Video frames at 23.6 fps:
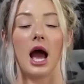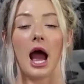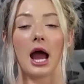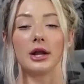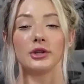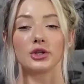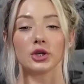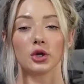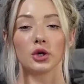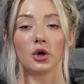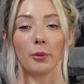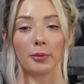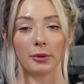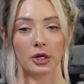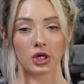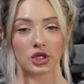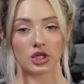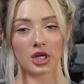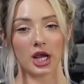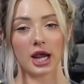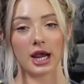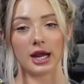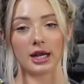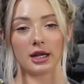I do
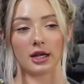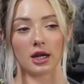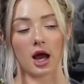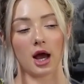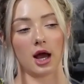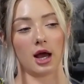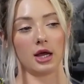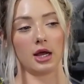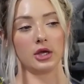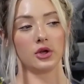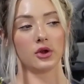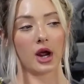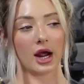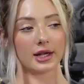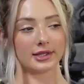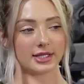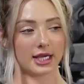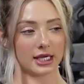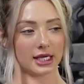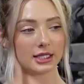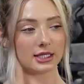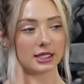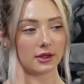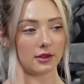appreciate you guys
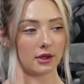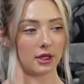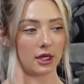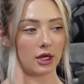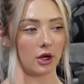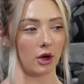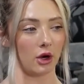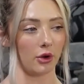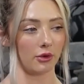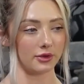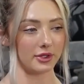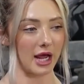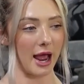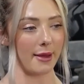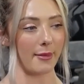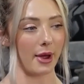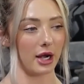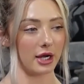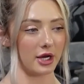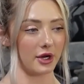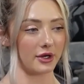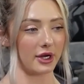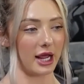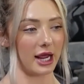taking the time
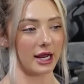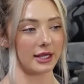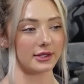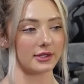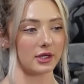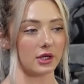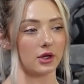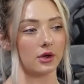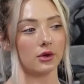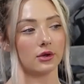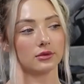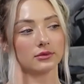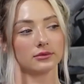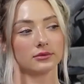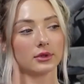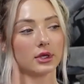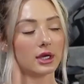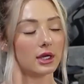out of your day to,